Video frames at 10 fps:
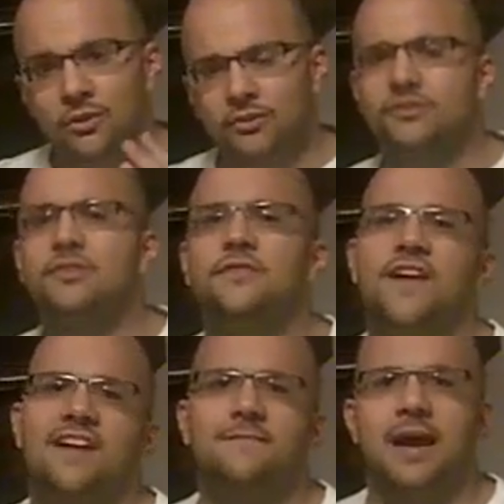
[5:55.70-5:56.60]
Those are the
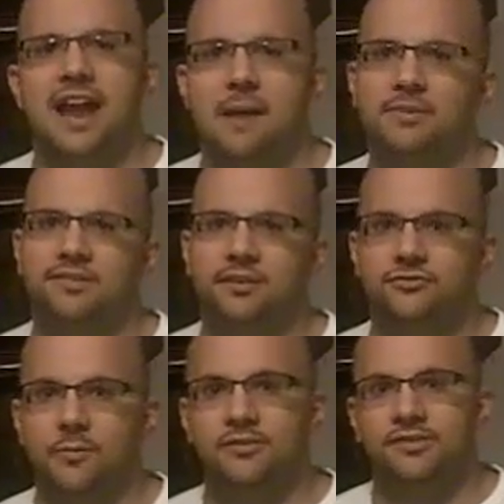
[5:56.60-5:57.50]
5 bad habits that
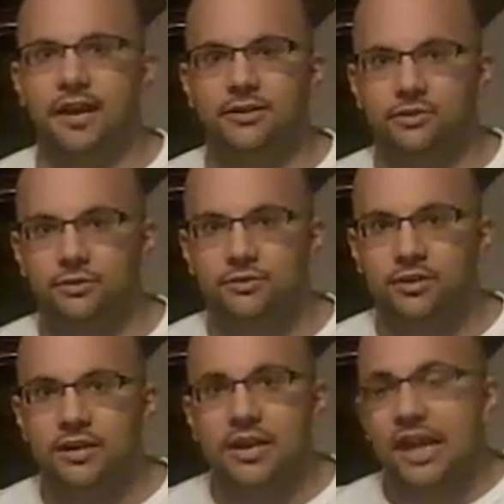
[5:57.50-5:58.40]
drummers get into.
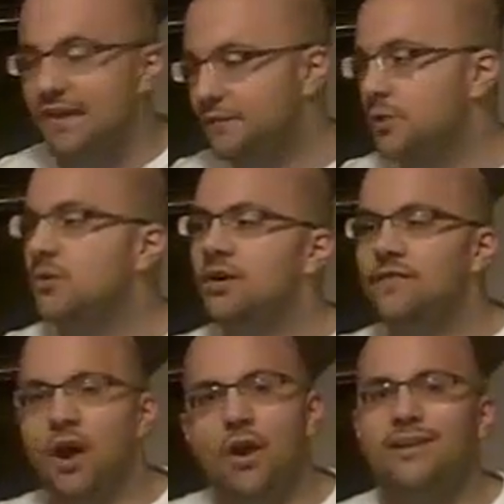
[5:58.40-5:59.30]
If you
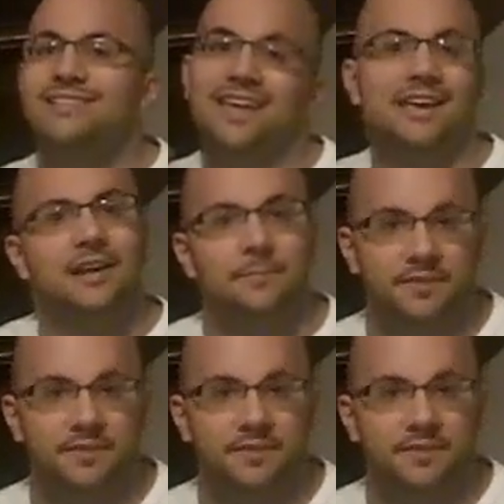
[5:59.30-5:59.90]
have already taken